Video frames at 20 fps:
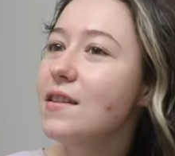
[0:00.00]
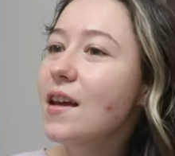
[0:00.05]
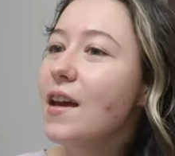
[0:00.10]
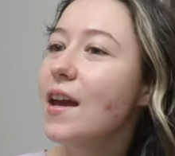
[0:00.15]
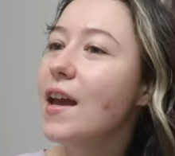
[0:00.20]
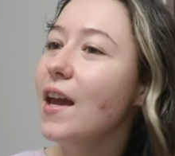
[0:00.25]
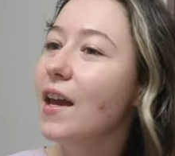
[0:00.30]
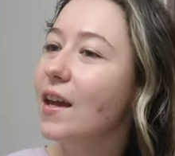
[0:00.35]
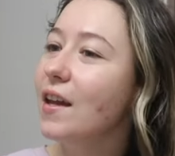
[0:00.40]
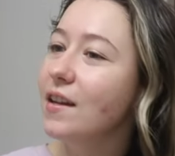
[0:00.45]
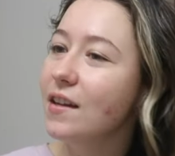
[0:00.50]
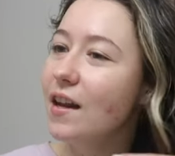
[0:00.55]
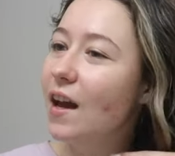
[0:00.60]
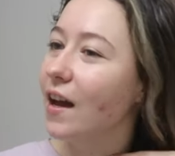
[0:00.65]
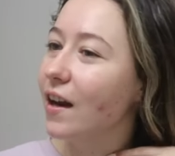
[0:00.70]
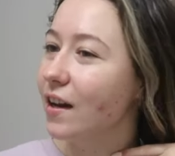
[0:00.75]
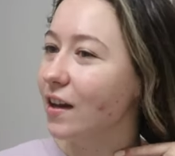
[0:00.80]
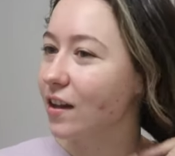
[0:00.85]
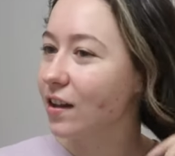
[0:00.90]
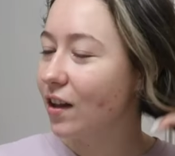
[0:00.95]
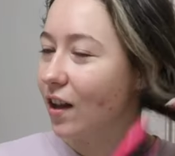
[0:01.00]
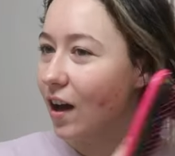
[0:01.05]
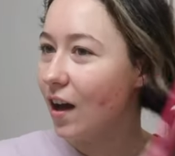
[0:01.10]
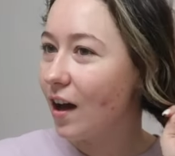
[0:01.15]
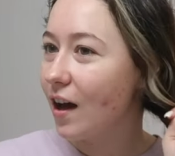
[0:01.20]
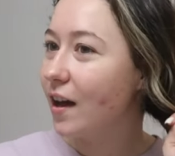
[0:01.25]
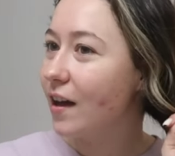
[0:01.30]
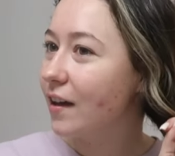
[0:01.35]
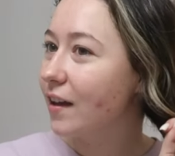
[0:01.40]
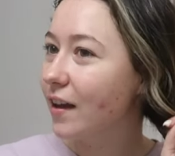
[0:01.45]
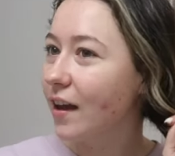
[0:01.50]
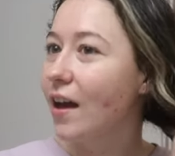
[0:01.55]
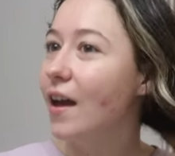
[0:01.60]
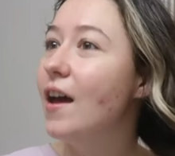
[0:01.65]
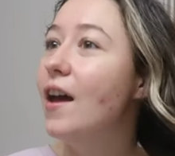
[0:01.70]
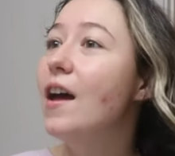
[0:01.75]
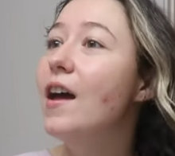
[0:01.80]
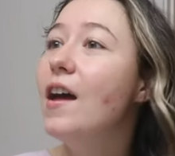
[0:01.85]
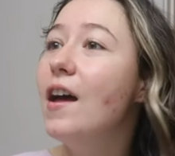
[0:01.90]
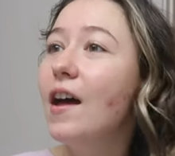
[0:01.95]
like 9 o'clock.
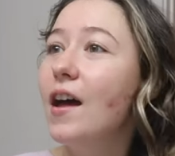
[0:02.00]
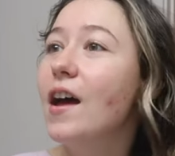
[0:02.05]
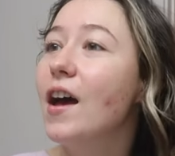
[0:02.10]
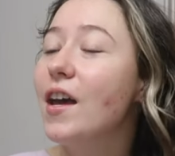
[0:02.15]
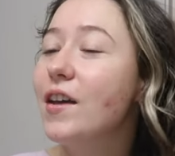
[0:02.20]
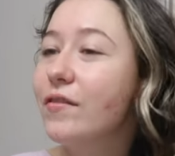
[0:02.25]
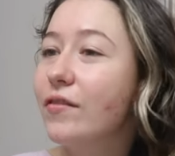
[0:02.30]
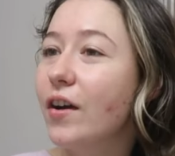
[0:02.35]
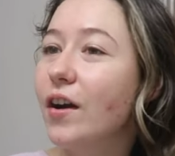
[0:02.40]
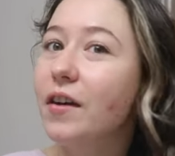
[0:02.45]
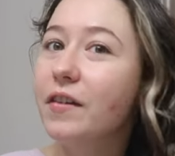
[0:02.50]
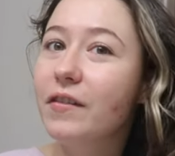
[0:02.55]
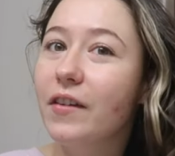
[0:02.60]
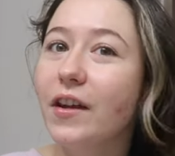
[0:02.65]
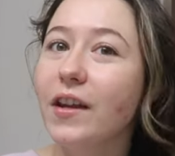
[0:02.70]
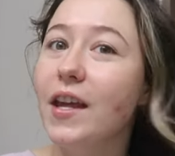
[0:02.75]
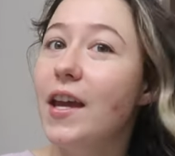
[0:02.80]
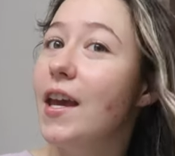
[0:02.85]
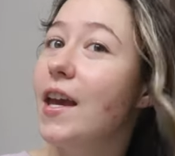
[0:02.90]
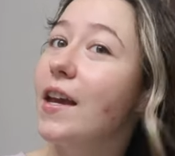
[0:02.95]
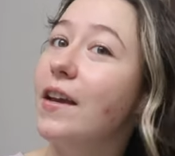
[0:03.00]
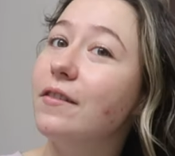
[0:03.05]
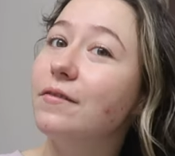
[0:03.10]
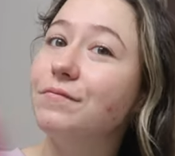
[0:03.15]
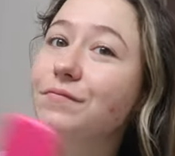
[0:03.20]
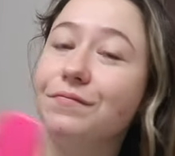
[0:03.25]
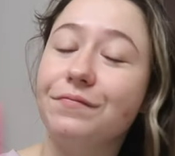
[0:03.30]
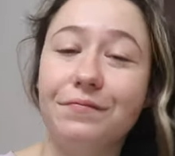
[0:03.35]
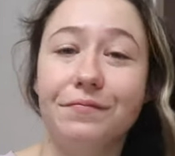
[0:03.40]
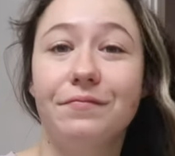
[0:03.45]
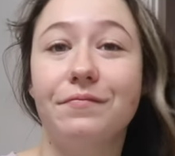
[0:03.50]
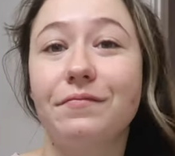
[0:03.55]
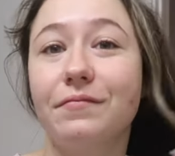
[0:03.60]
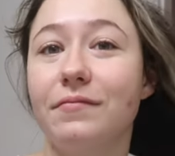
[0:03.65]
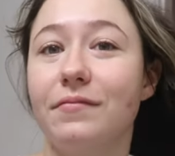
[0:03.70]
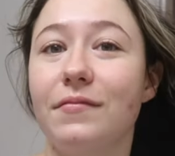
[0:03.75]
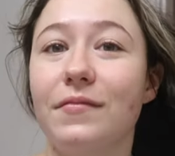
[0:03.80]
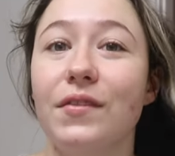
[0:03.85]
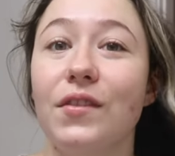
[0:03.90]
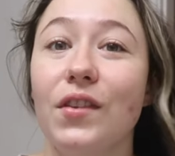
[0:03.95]
I've already
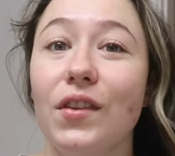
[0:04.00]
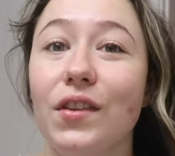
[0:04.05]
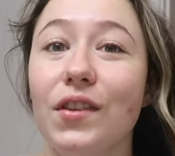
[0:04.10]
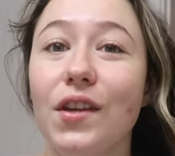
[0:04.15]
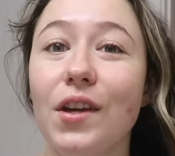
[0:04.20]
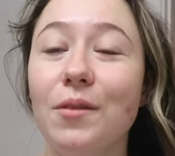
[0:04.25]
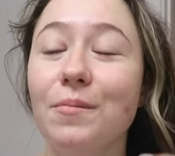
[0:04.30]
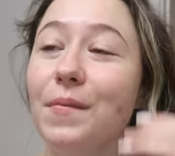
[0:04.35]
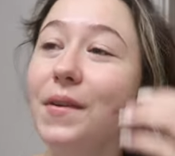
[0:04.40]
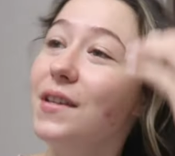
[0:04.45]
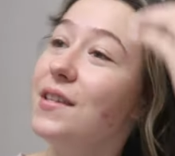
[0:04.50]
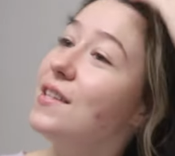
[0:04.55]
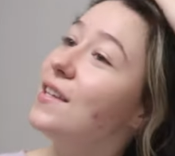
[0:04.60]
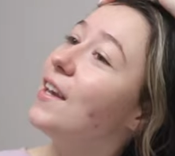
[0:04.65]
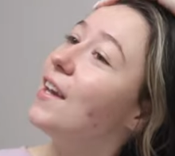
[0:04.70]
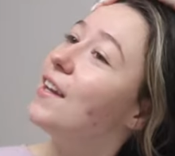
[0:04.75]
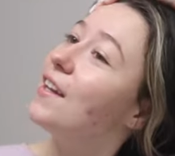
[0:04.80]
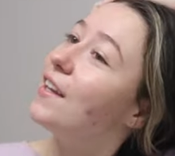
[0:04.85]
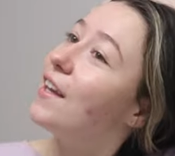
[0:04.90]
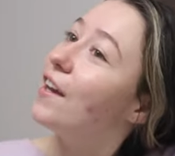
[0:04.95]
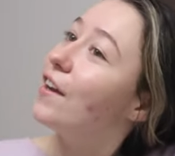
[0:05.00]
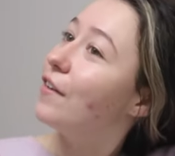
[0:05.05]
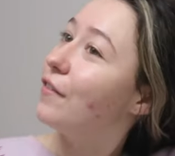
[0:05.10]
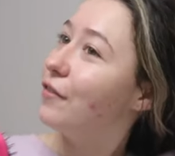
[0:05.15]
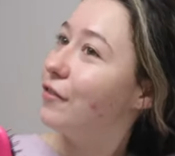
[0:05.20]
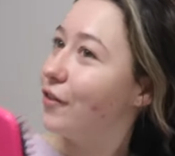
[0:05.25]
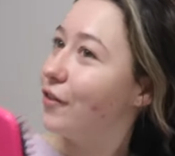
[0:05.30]
done my skincare